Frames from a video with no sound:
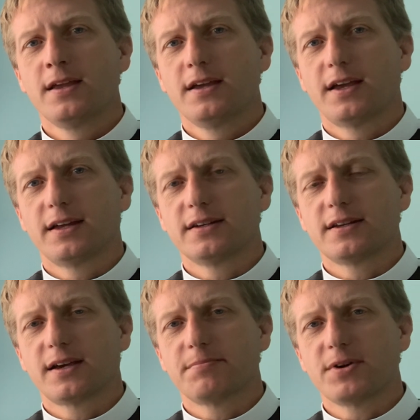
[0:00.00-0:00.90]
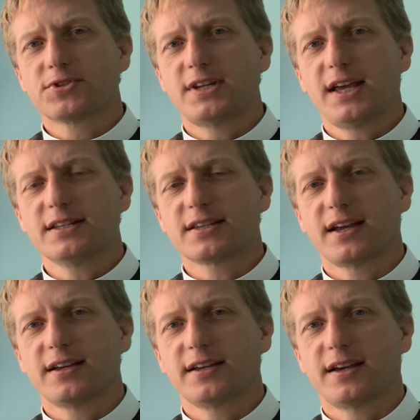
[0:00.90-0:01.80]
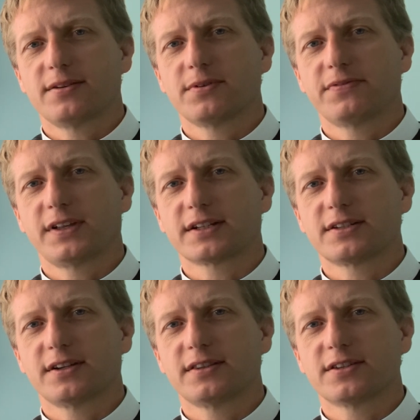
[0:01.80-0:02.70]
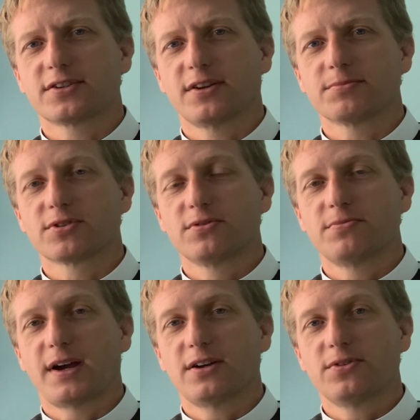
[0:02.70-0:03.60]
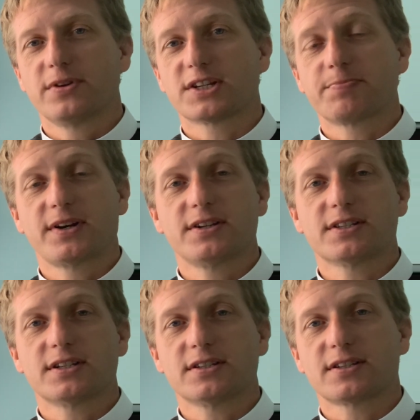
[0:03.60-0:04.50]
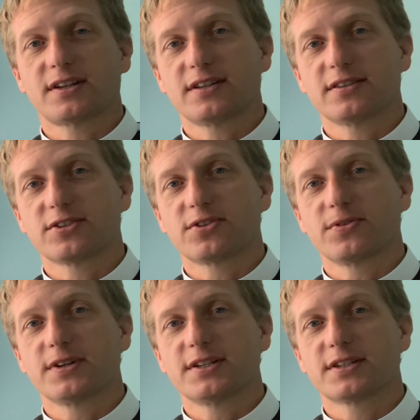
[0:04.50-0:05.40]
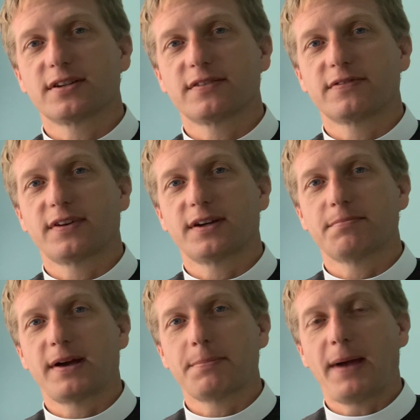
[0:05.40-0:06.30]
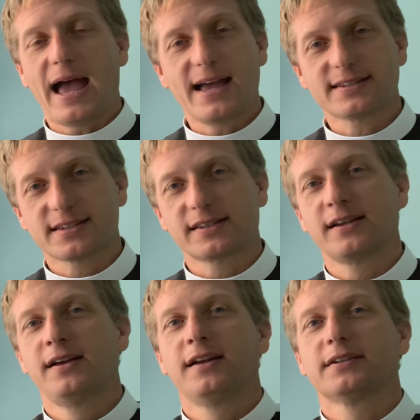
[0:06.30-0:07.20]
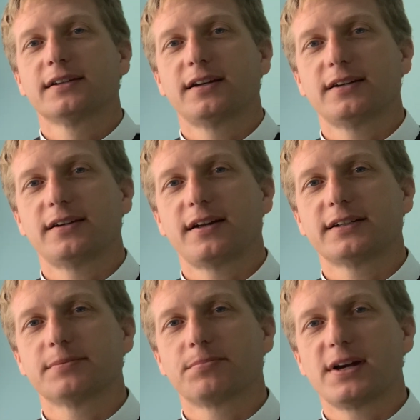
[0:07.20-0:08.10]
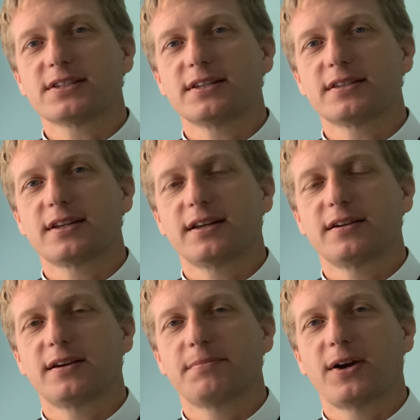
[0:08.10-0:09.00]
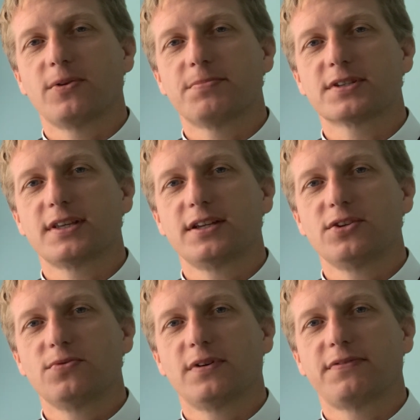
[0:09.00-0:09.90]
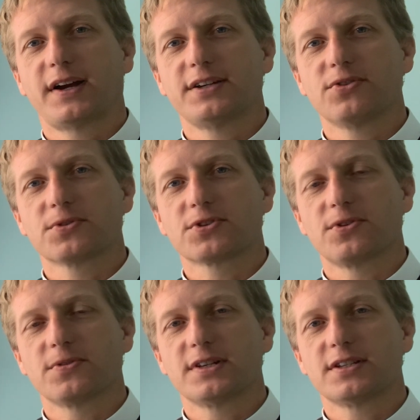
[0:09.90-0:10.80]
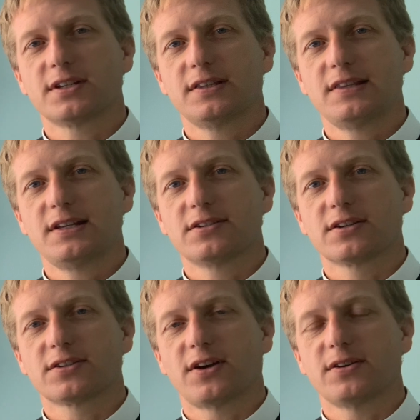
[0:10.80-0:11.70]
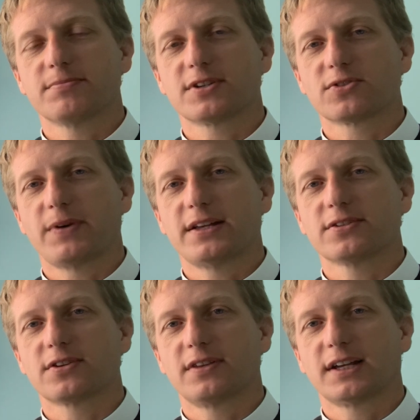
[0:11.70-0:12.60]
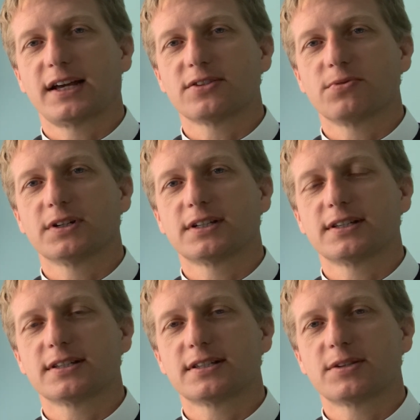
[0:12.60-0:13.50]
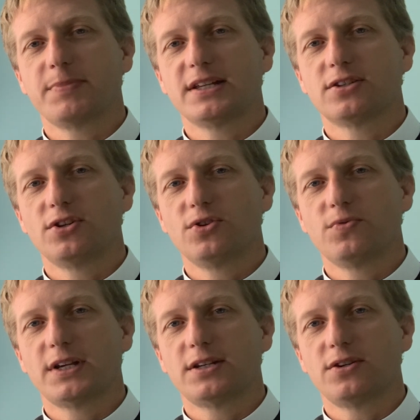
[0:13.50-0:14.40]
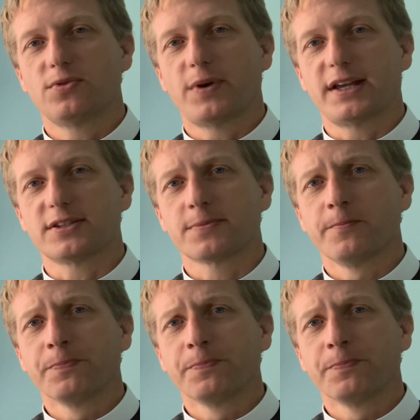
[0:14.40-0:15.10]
And most days I reflect on the Psalms through my own experiences, the stories of my past and present, and my hope is that you will find your stories in these Psalms as well, so that God's Word can speak to you in new ways.